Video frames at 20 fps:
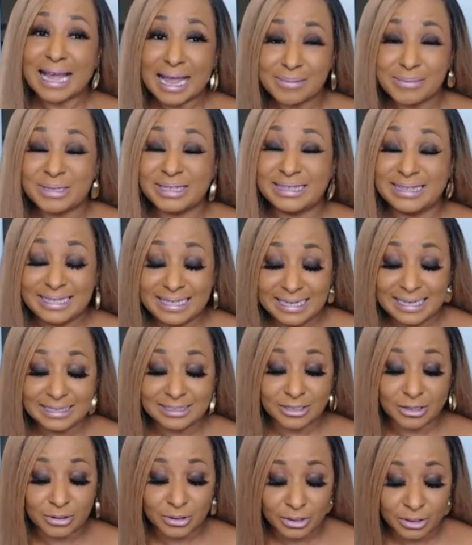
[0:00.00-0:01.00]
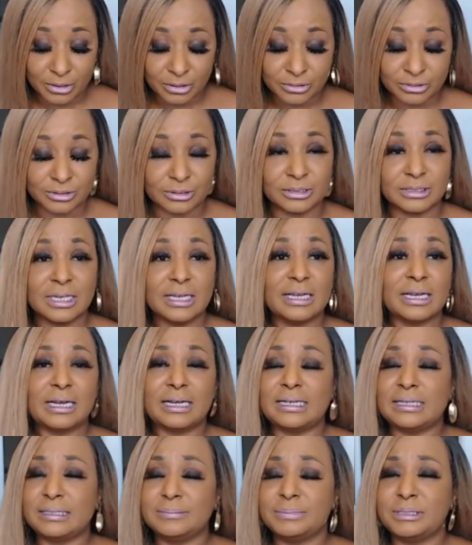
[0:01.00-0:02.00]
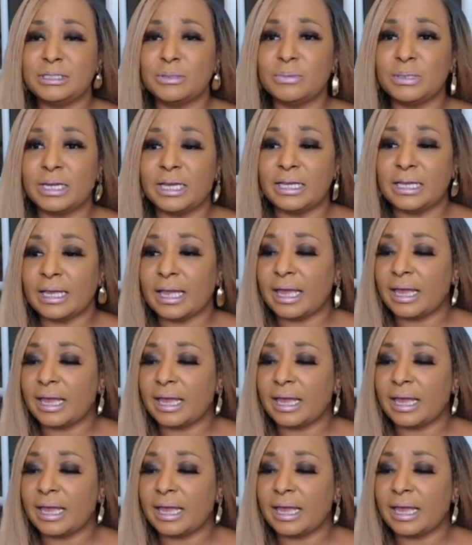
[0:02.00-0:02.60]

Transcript: I mean, these are hurdles. Someone